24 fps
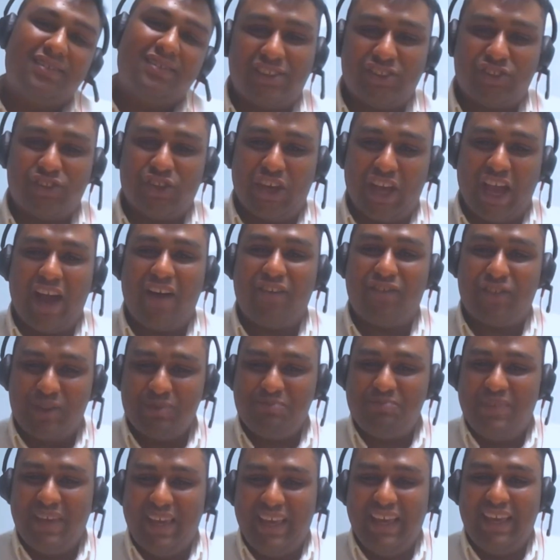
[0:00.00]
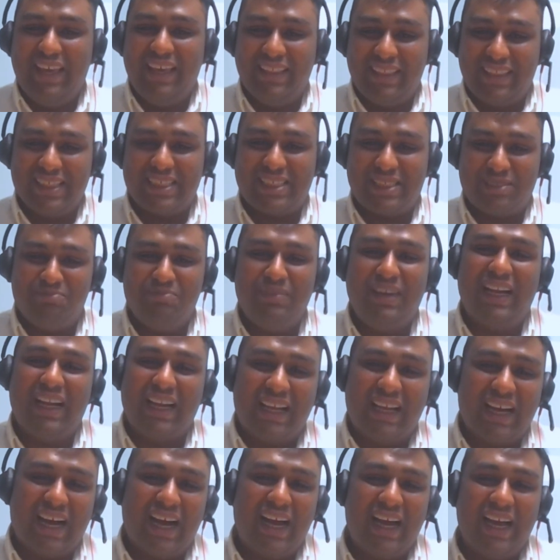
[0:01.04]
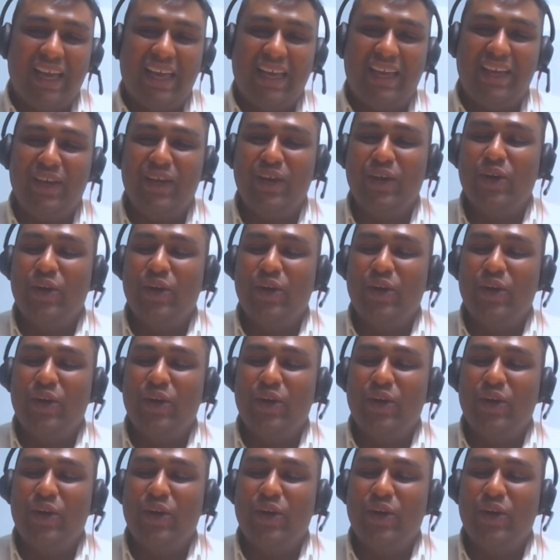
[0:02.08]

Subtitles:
So you have to be this middle guy